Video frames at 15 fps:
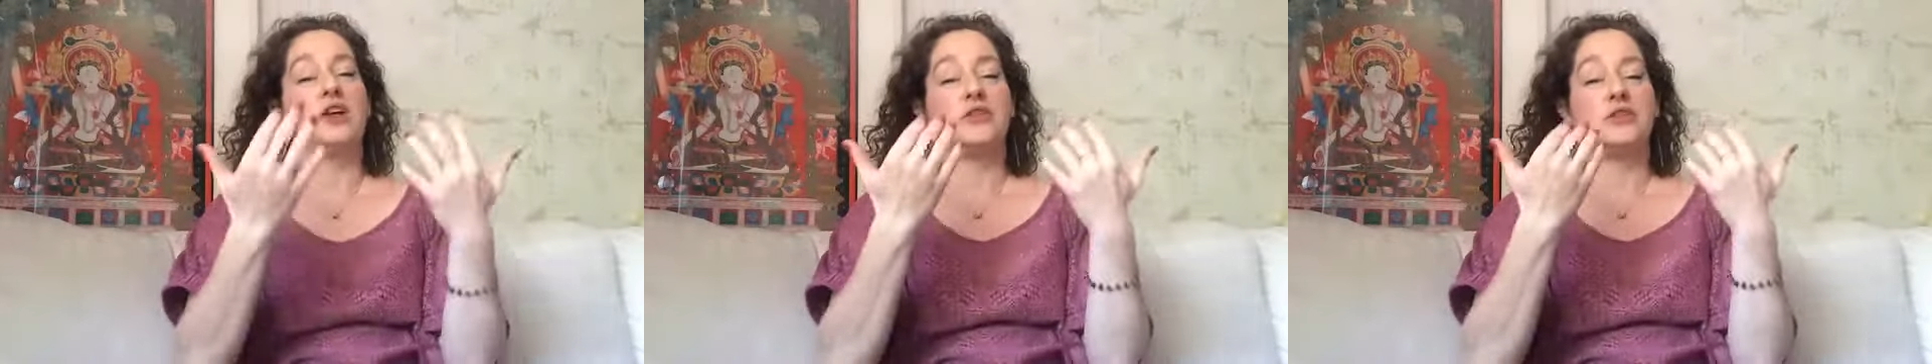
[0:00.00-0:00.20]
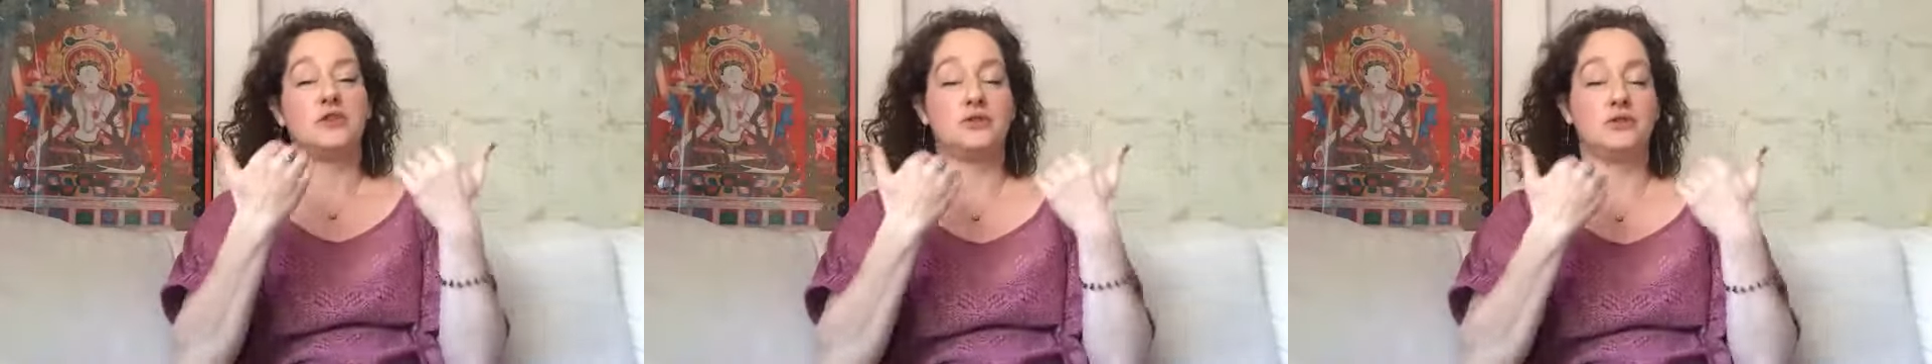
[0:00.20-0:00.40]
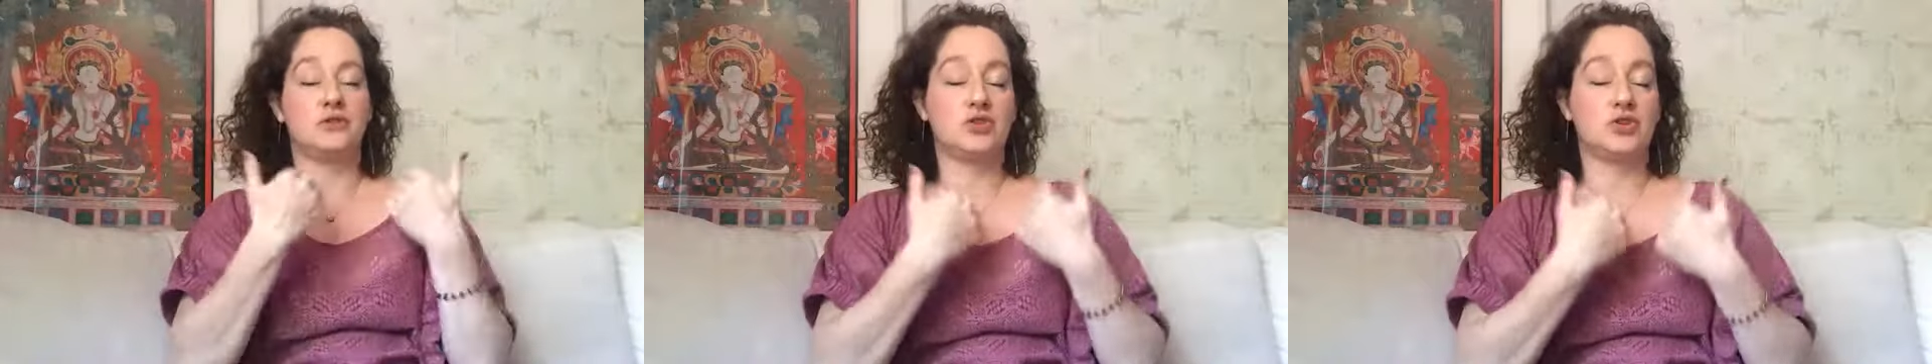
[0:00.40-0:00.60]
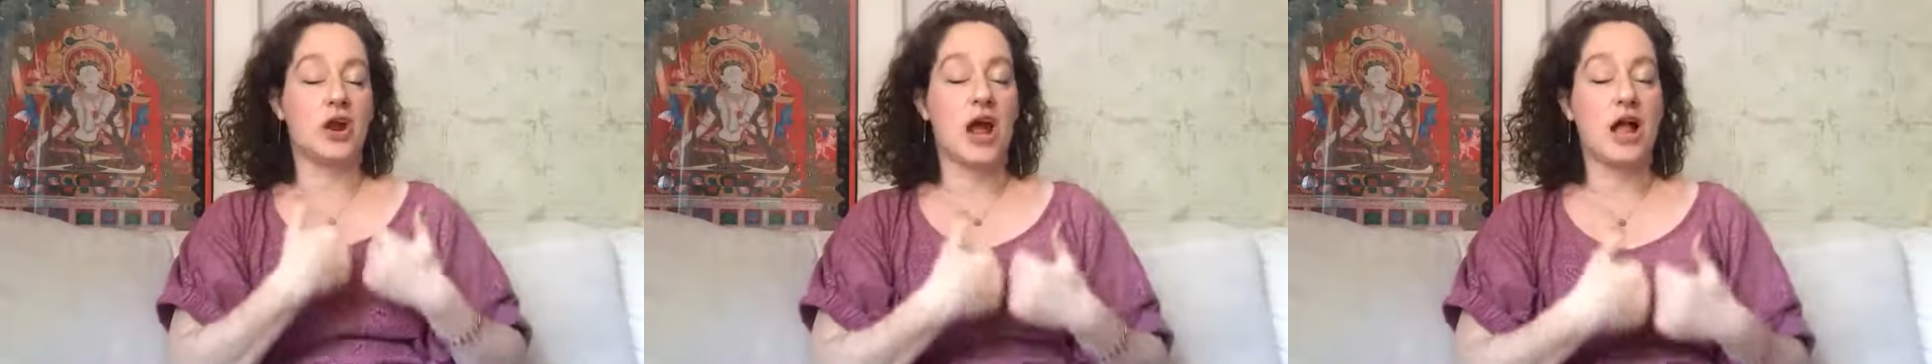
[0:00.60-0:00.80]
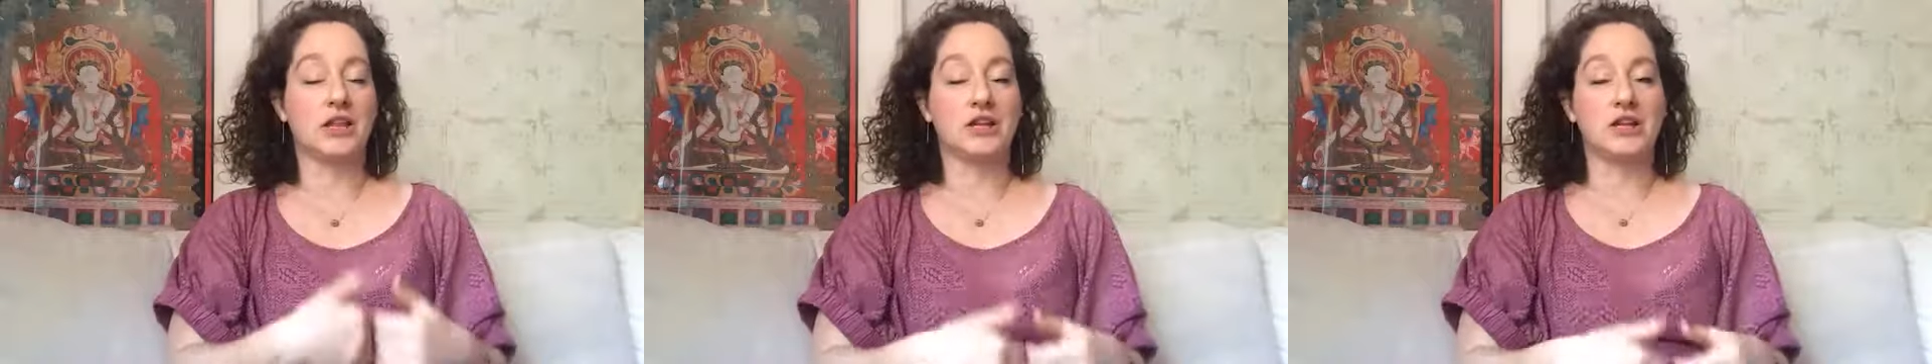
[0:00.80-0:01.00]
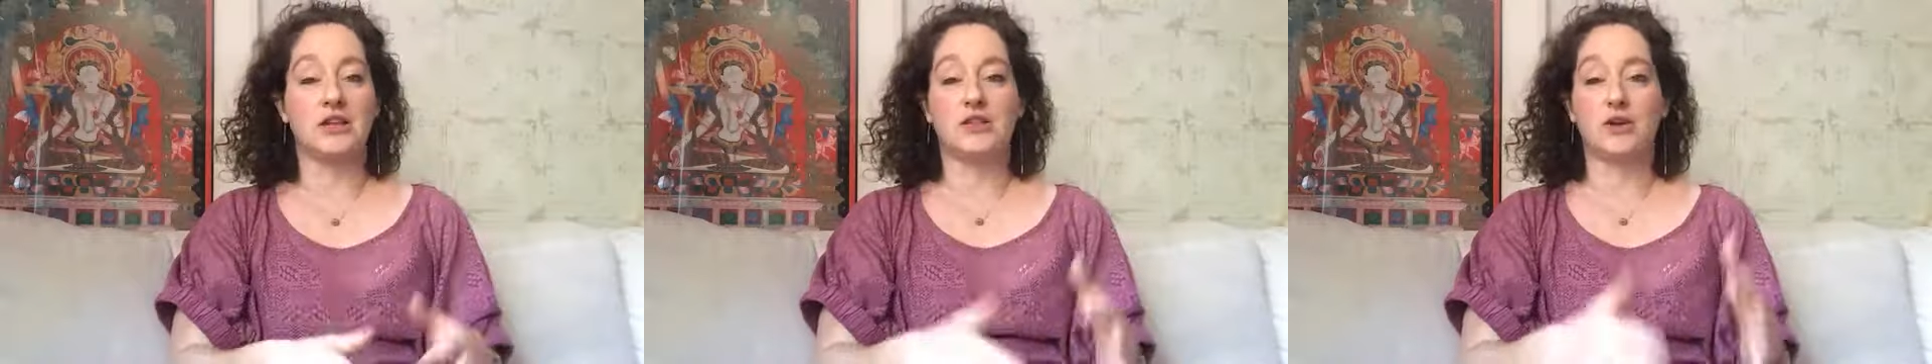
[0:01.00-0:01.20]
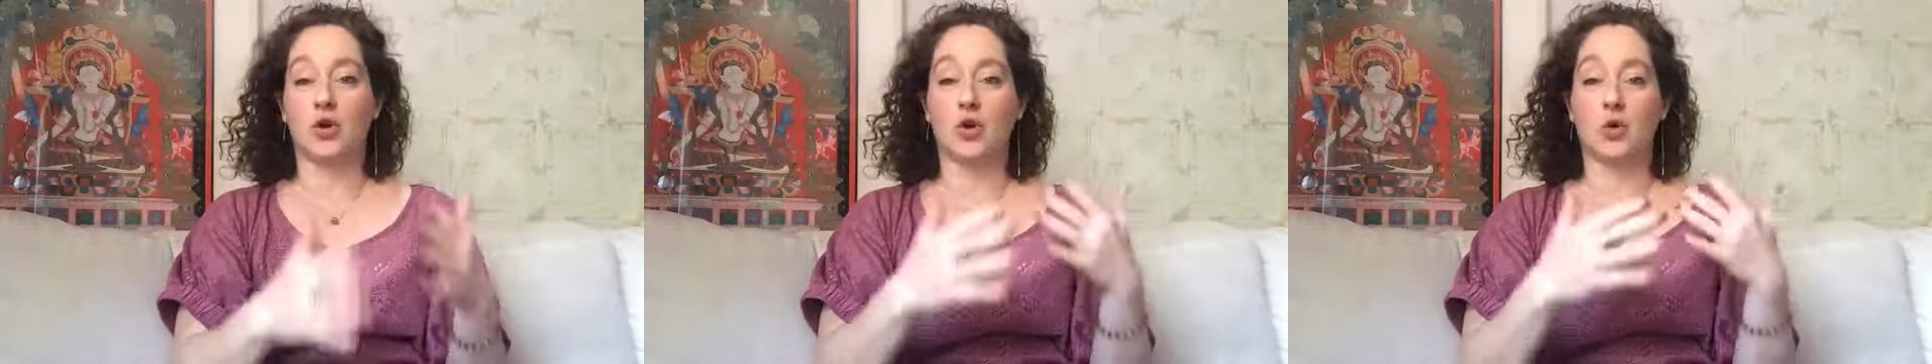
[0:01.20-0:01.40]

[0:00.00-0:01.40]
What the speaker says: their neutrality, their